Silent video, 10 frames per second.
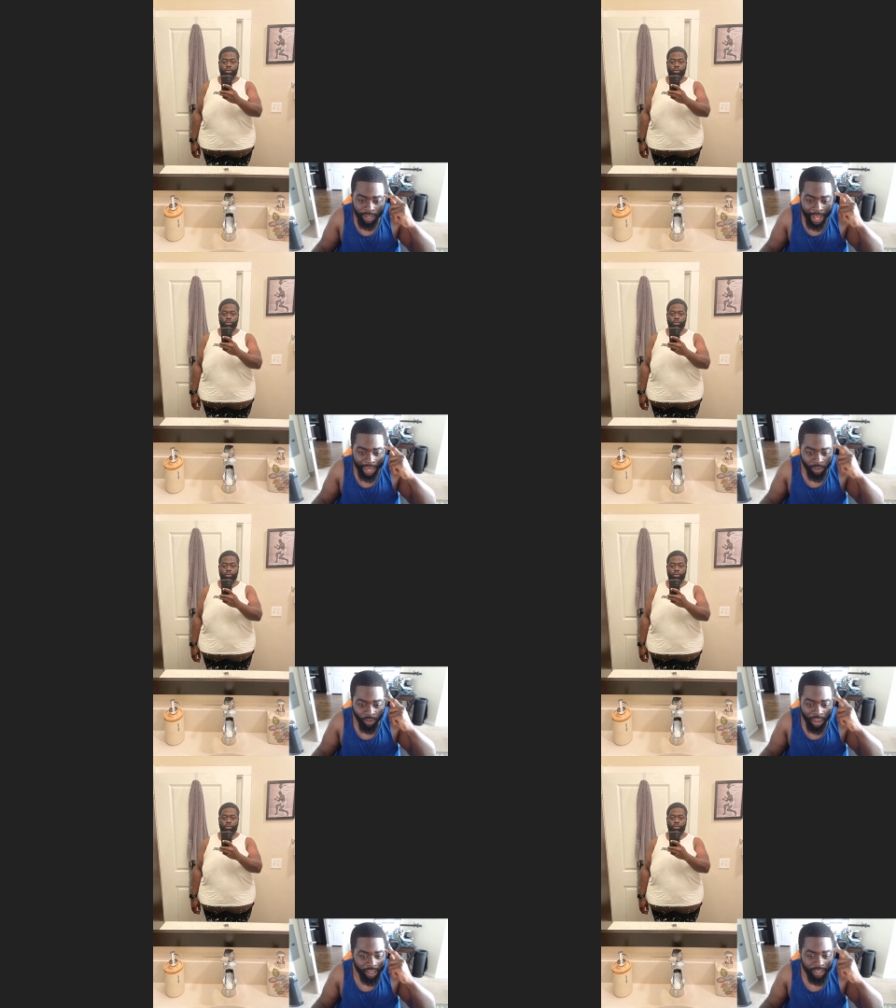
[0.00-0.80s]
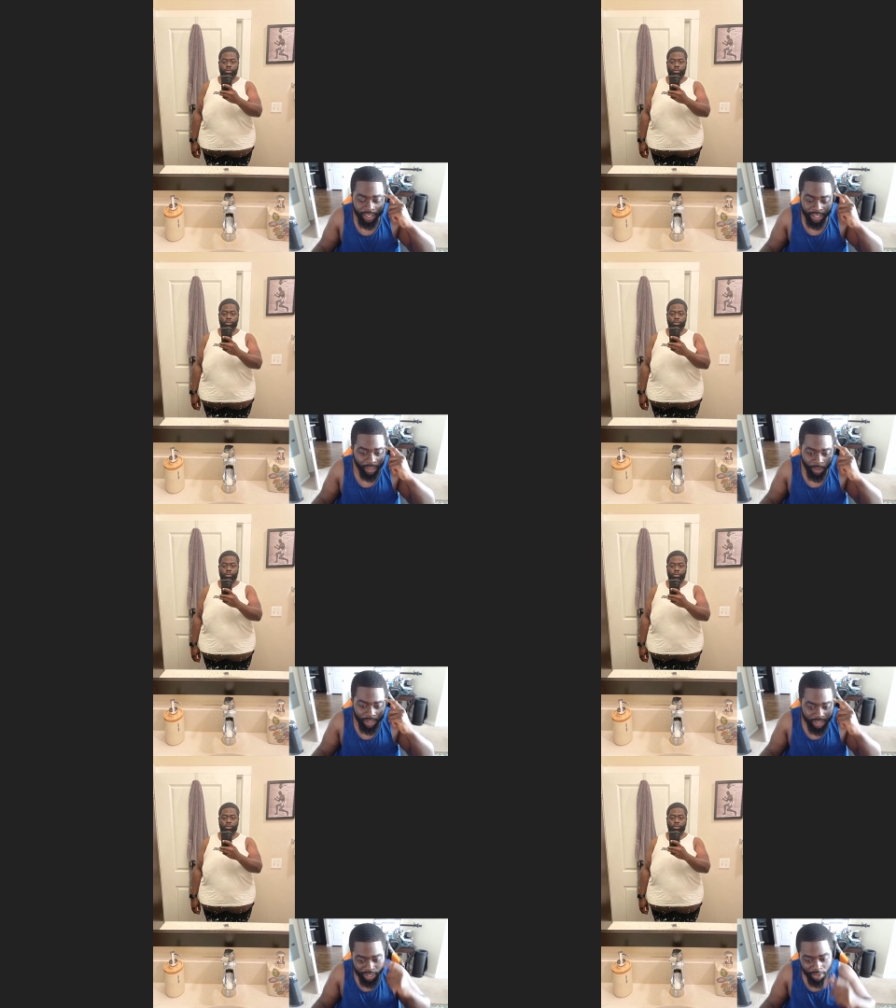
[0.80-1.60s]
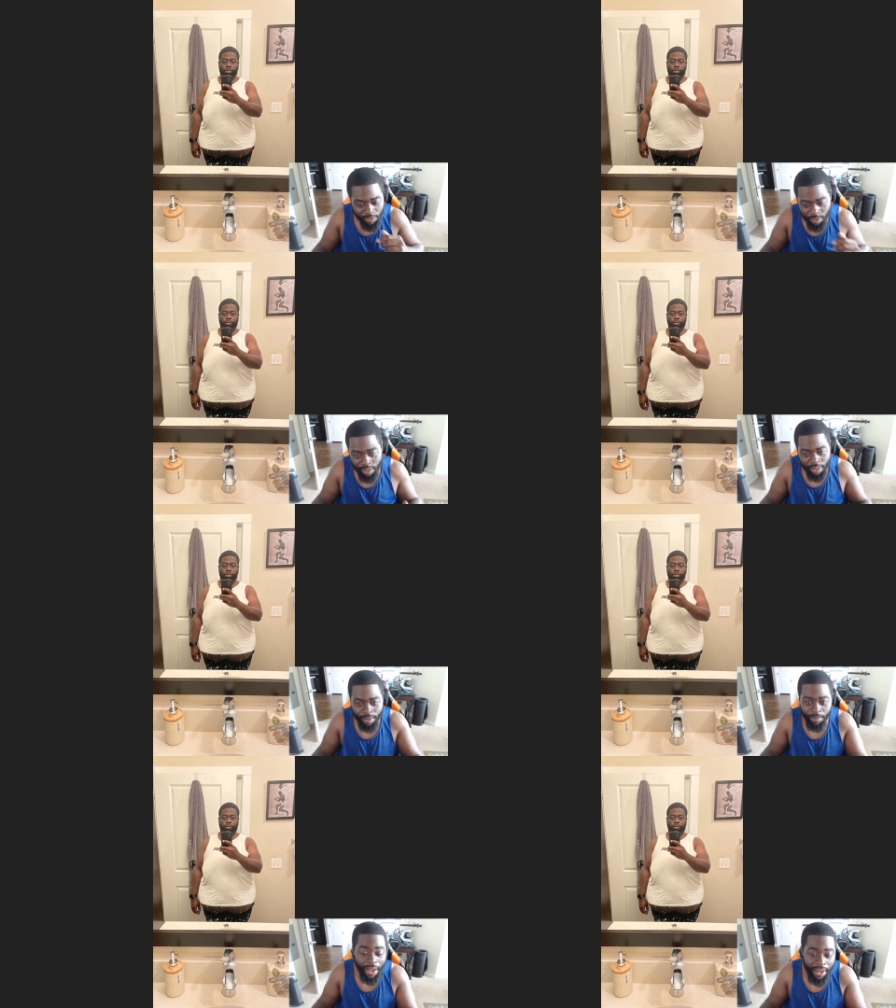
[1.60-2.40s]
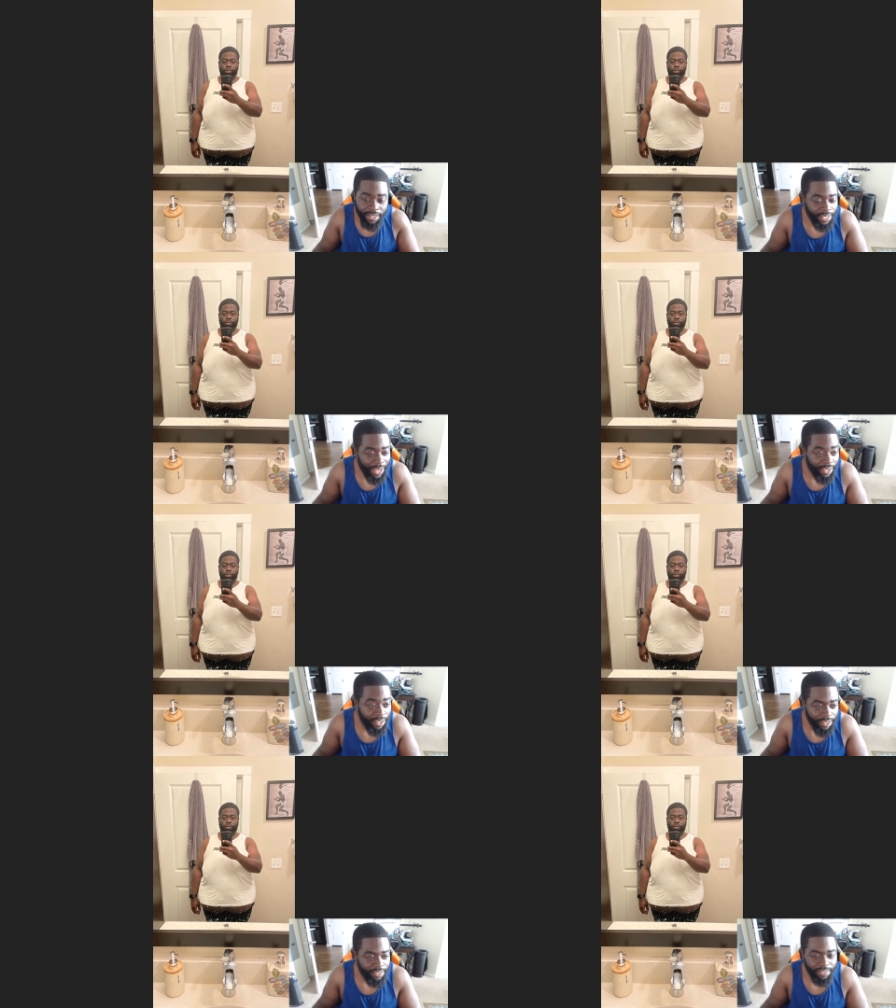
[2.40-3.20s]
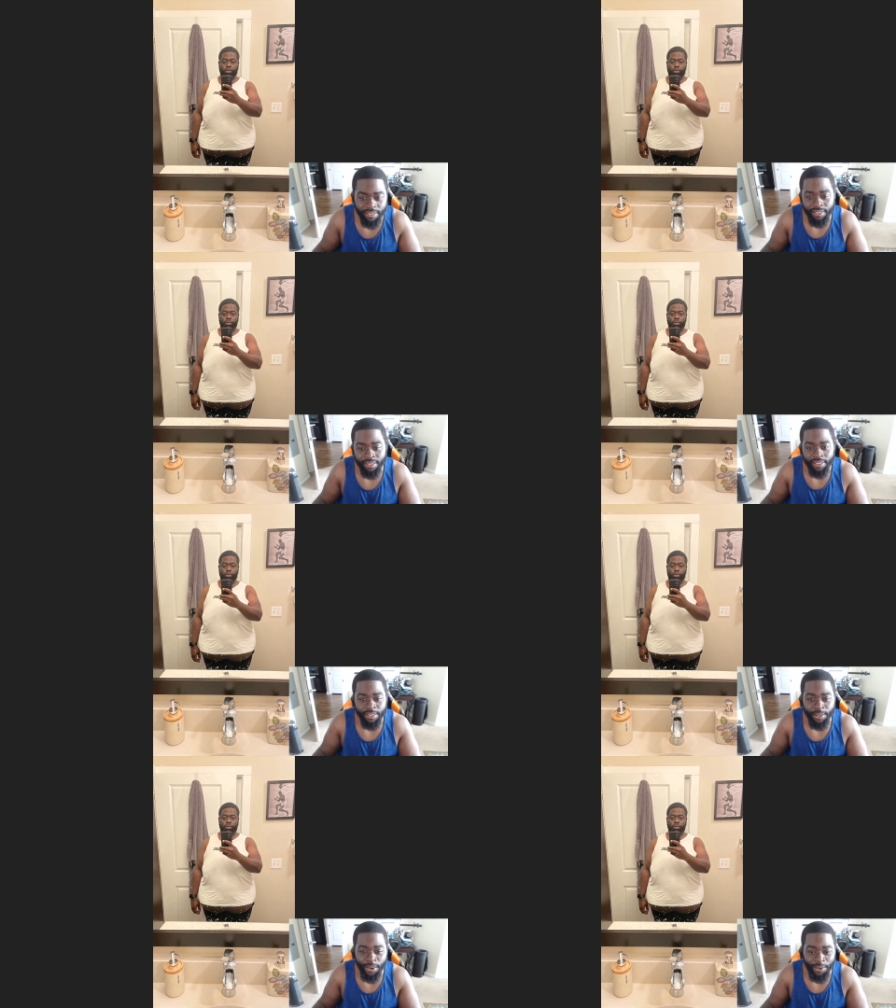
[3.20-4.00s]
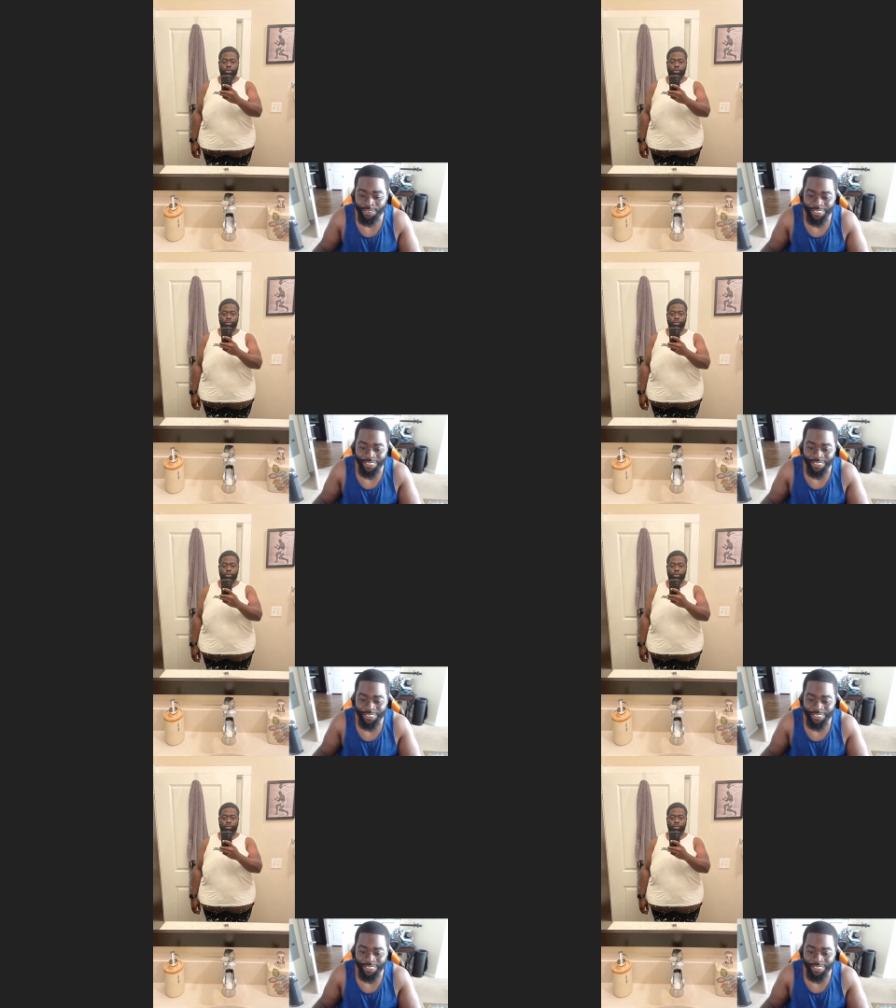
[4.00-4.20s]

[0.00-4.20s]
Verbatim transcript: I can run and all this stuff, but honestly, I couldn't. You know,